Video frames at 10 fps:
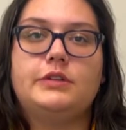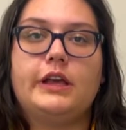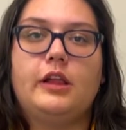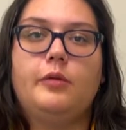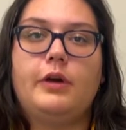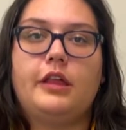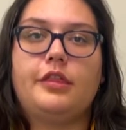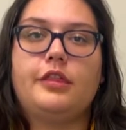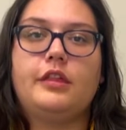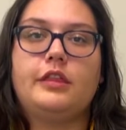deal
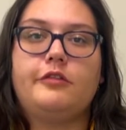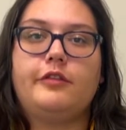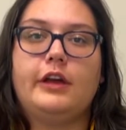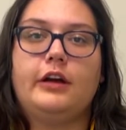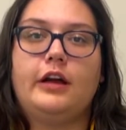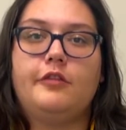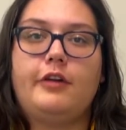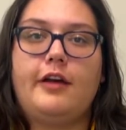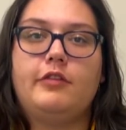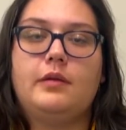with the fear of
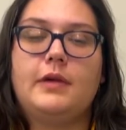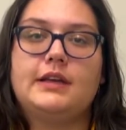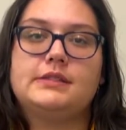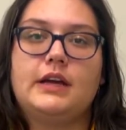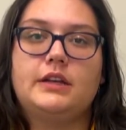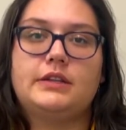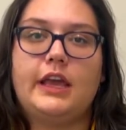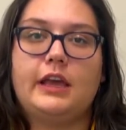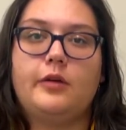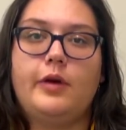having my son
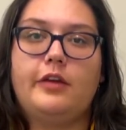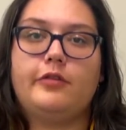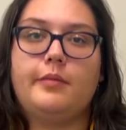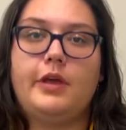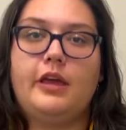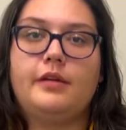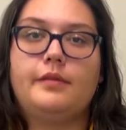taken away from me.